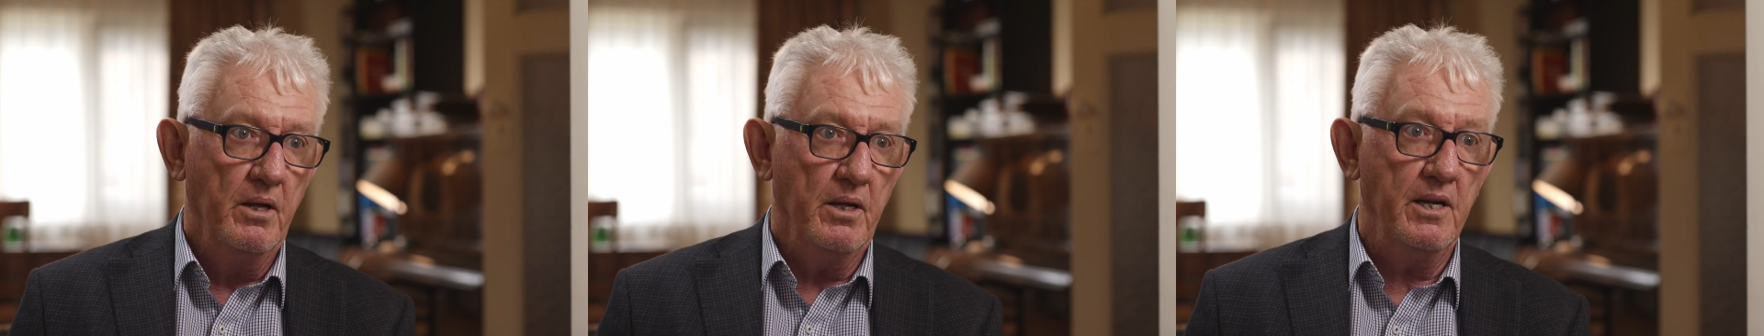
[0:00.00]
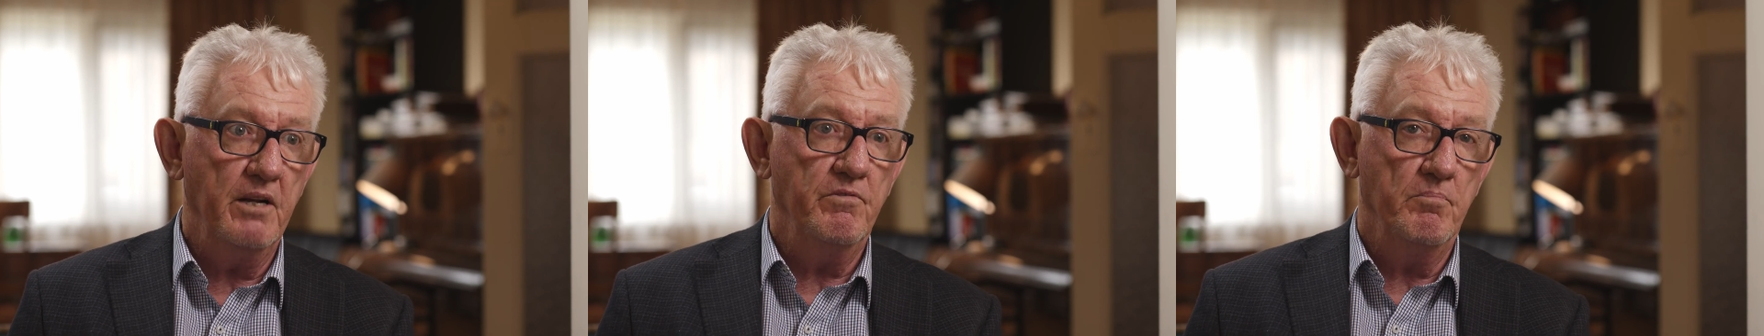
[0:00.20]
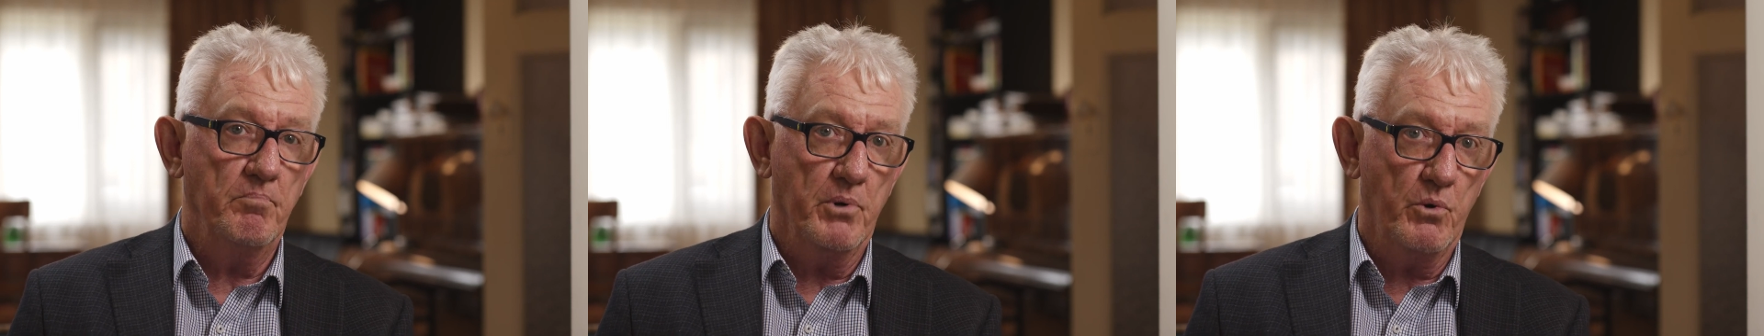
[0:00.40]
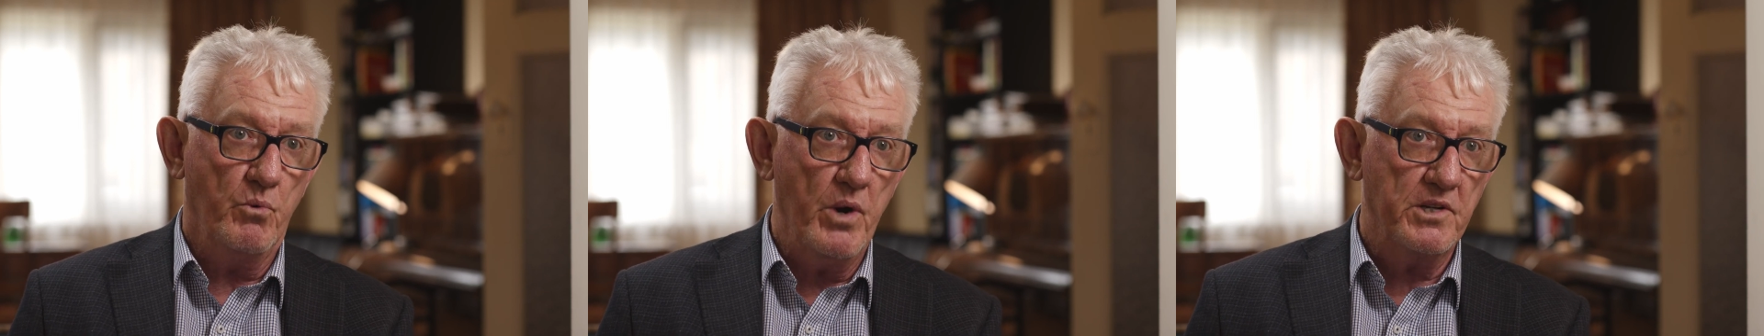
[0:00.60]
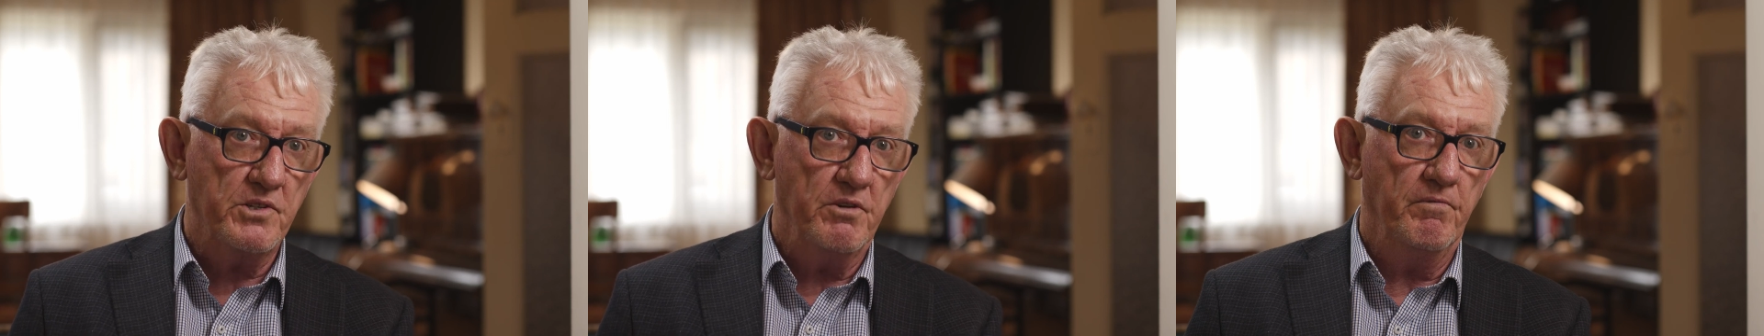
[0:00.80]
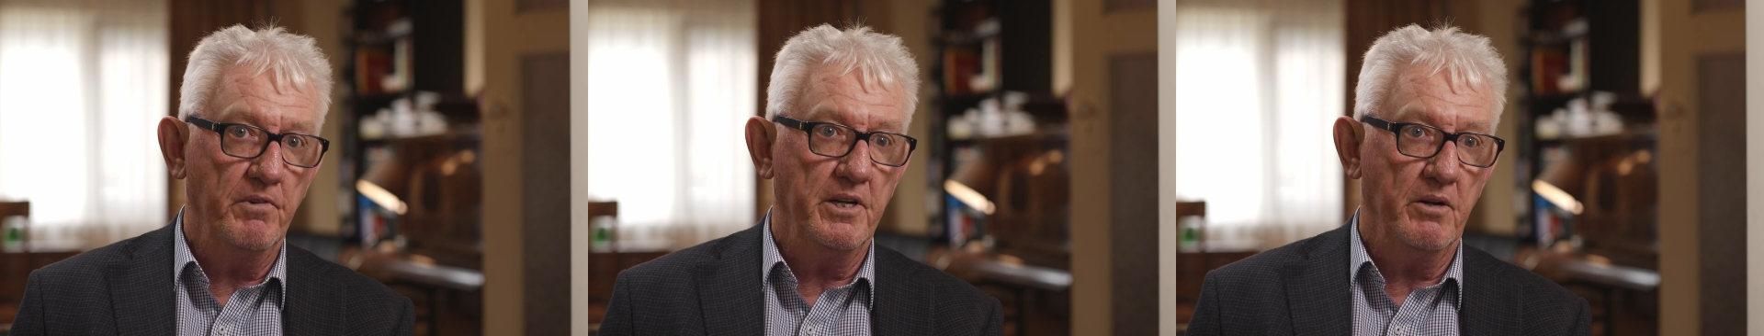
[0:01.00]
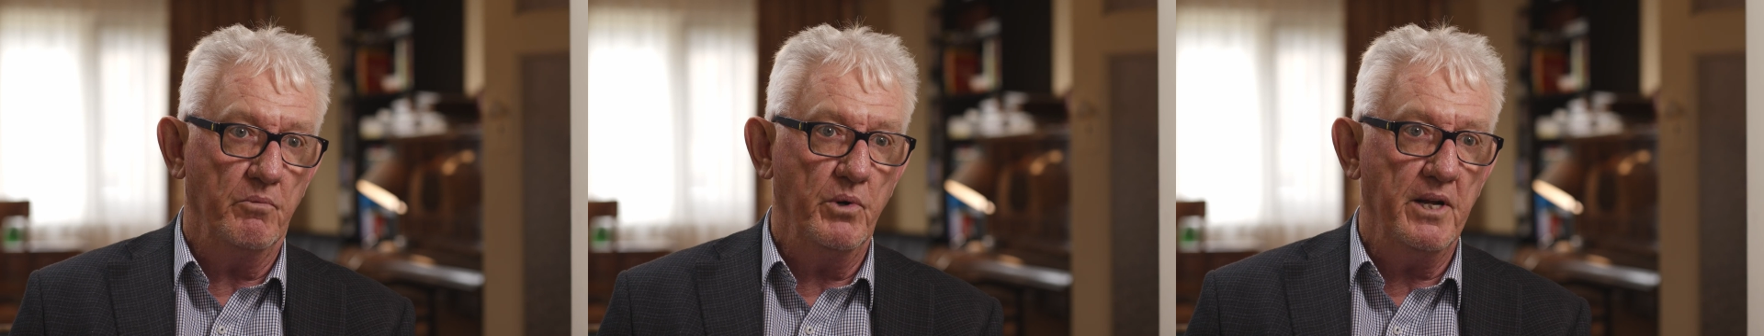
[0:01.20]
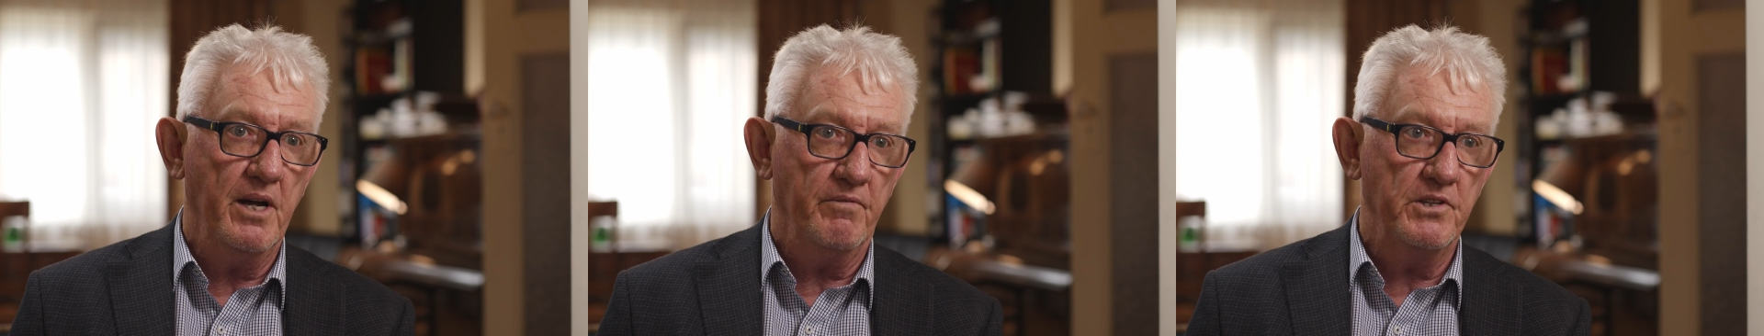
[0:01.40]
even progressively, it
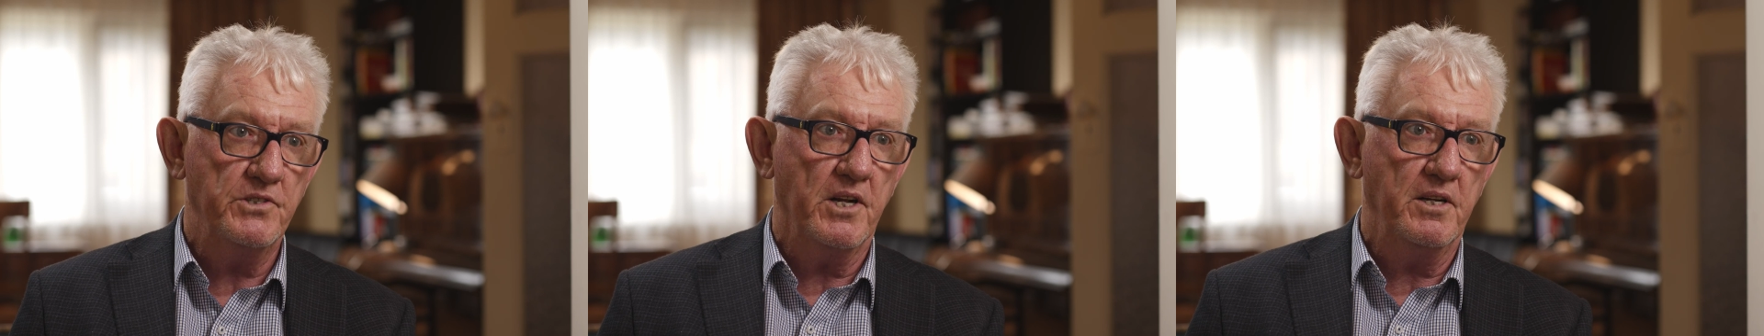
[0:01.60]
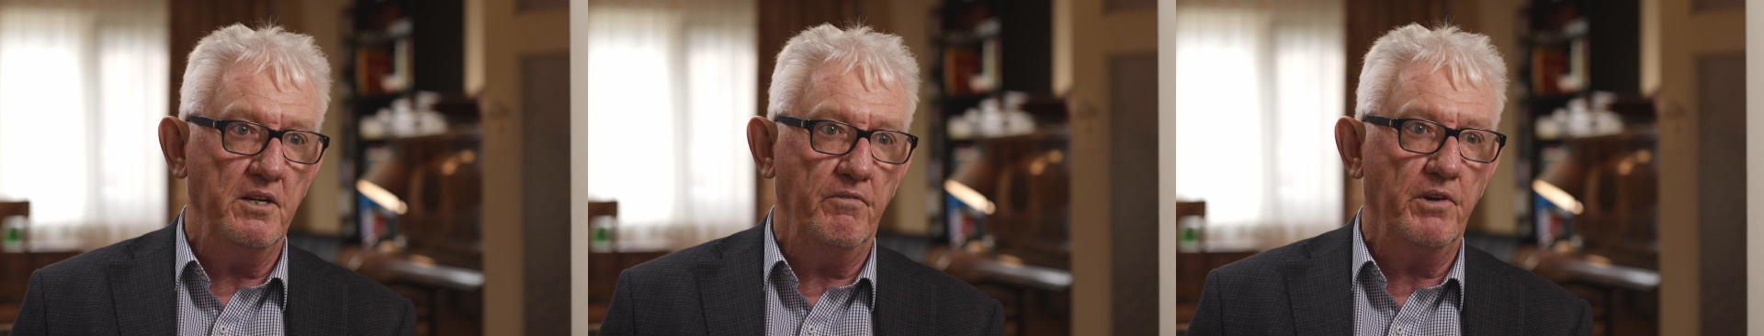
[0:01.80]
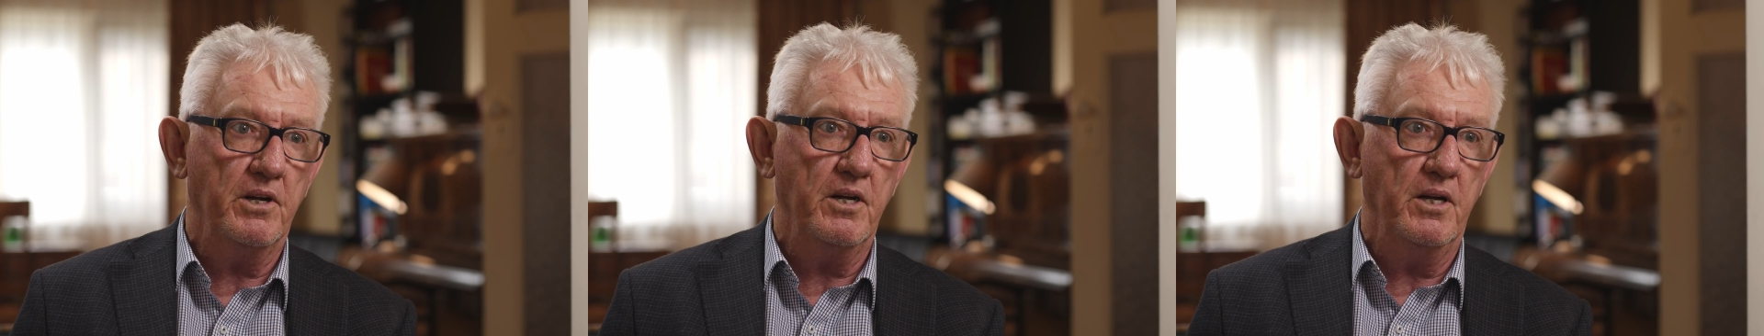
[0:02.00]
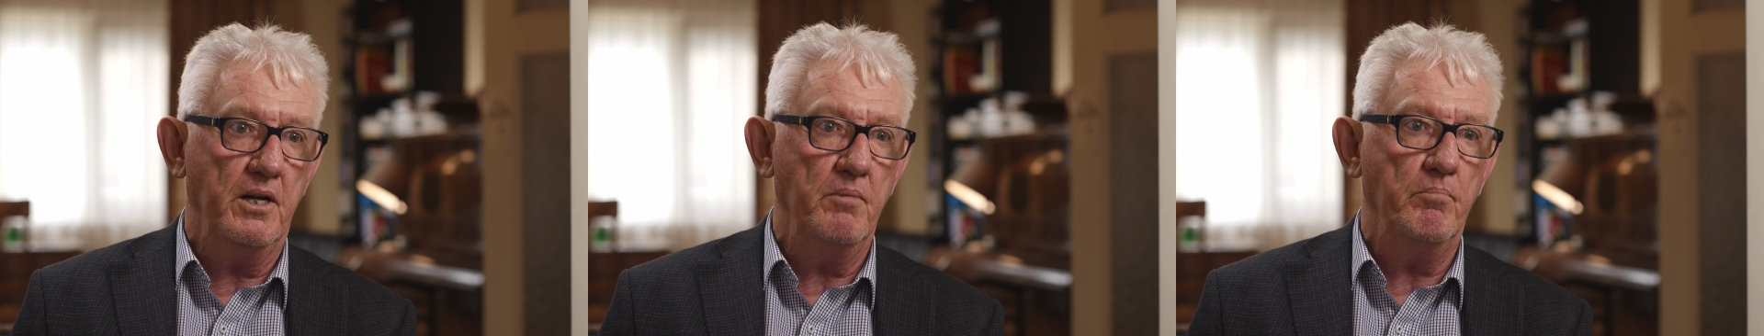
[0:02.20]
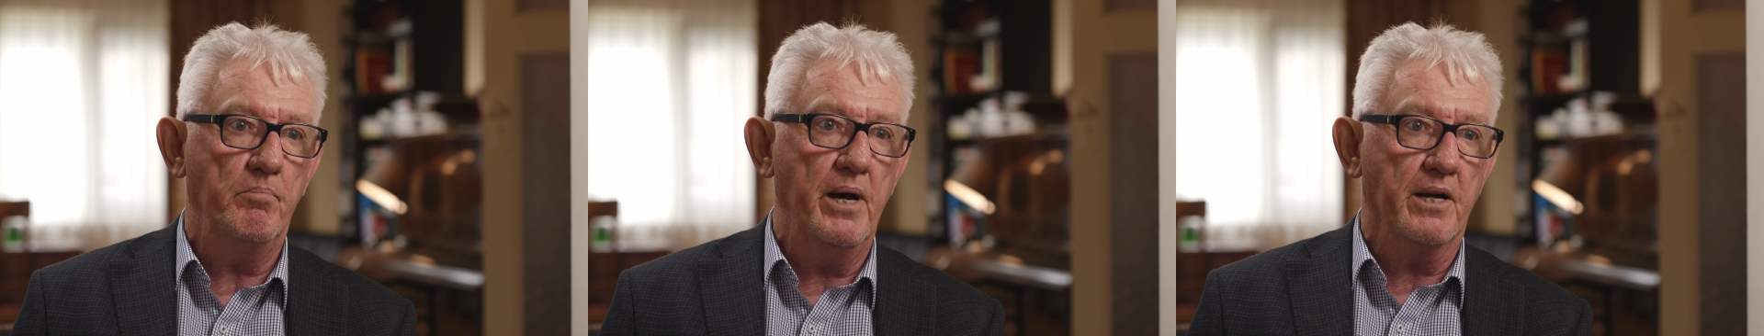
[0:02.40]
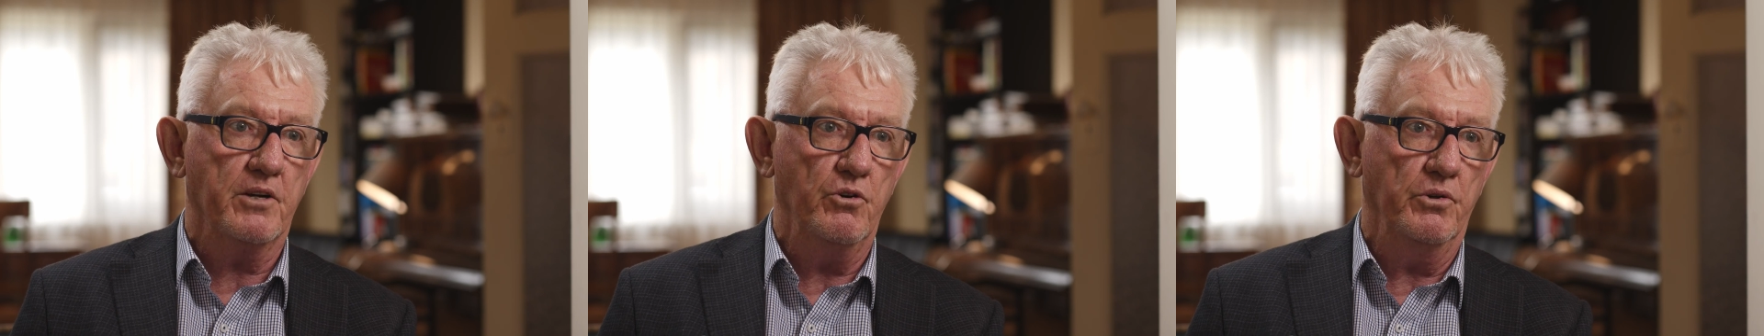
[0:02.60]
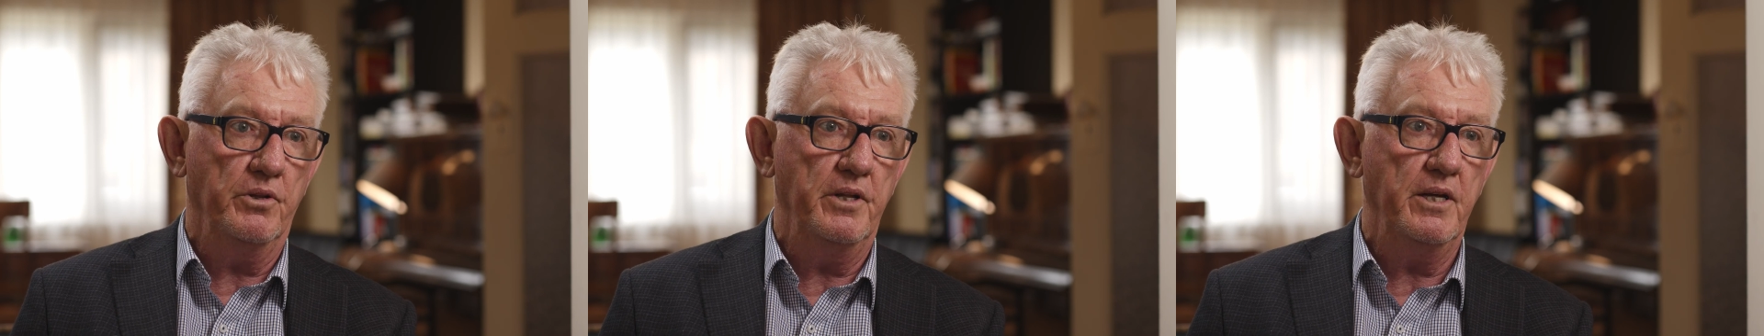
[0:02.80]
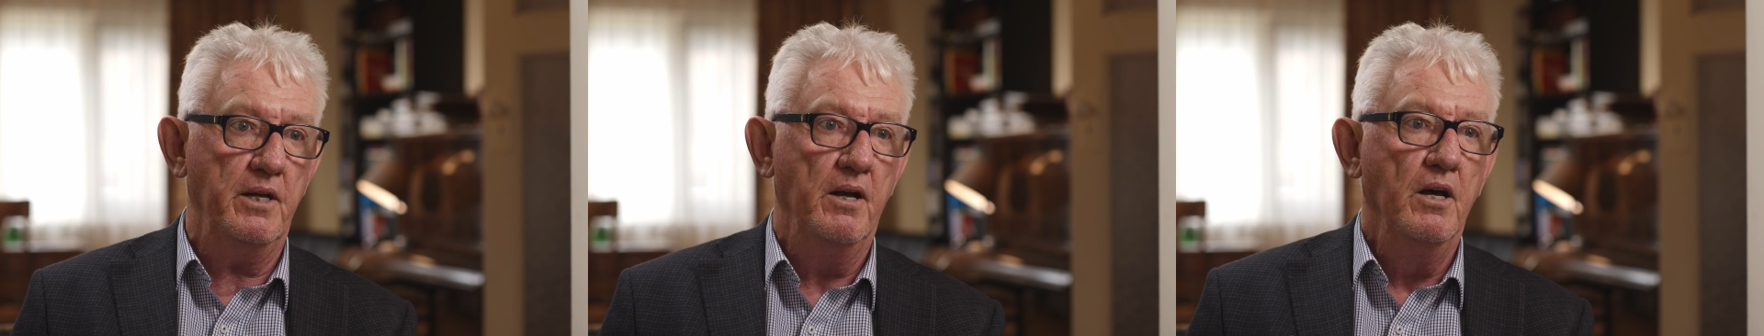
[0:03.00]
would have a significant impact
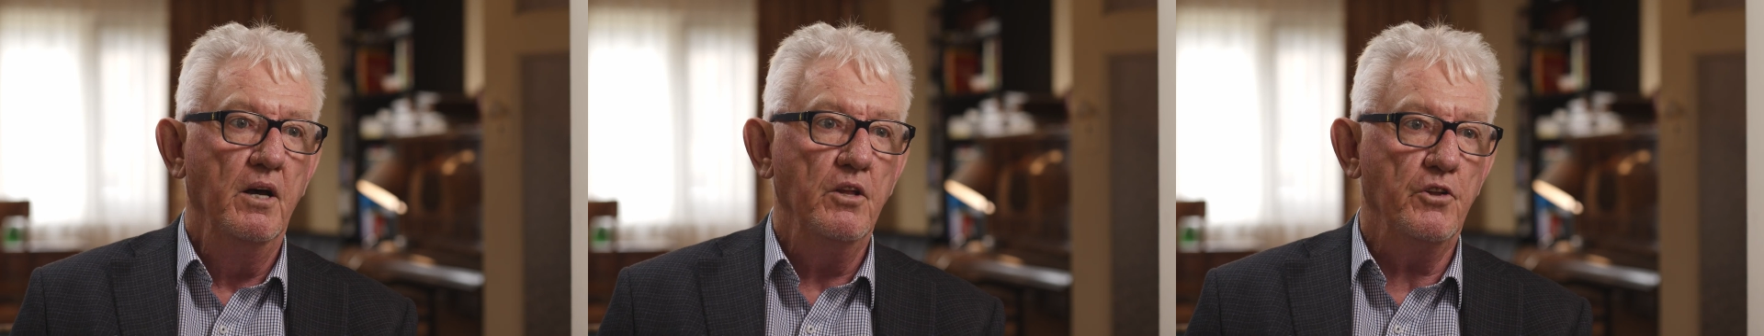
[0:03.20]
on the